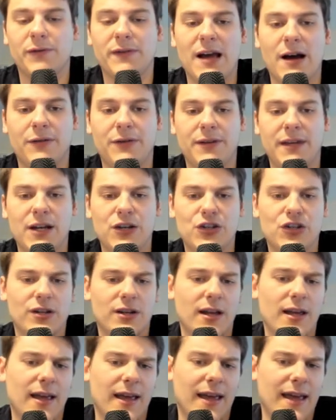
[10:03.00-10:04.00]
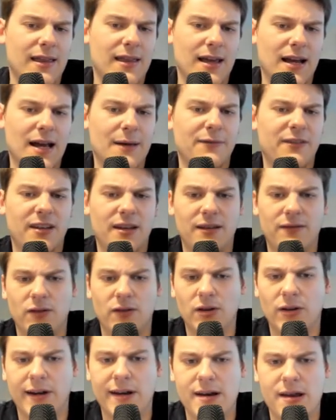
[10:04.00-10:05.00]
doubt the engine. And like I've
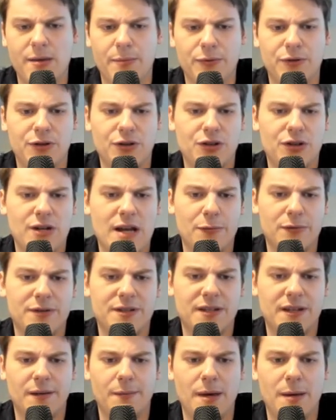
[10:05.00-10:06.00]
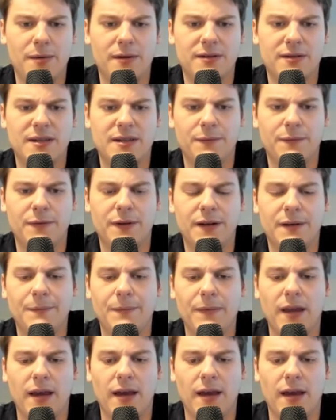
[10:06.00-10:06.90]
even looking at the position, I would say maybe something